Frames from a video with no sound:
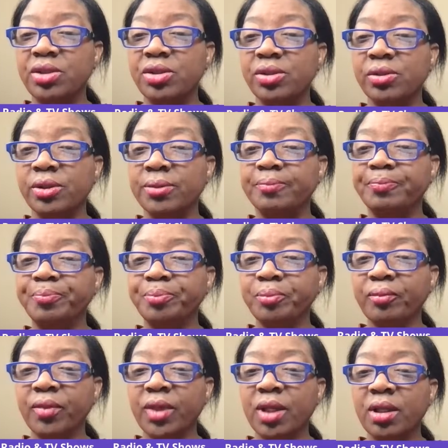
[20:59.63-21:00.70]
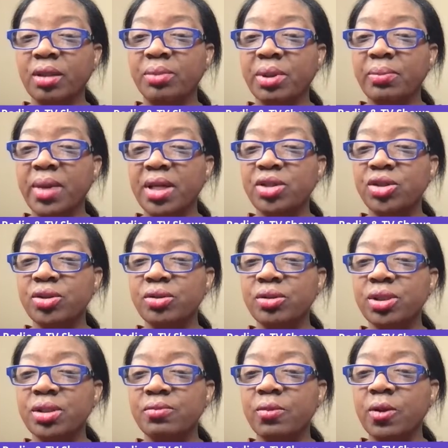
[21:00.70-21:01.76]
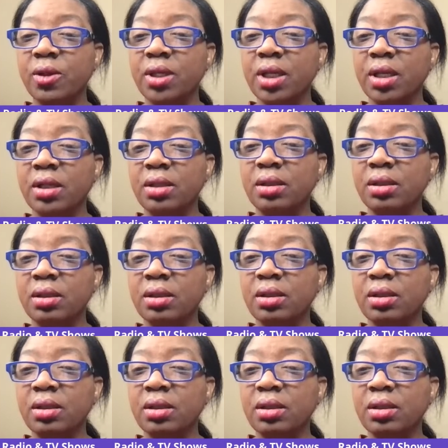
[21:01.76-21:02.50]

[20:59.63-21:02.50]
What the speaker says: sure. Let me make sure it's working.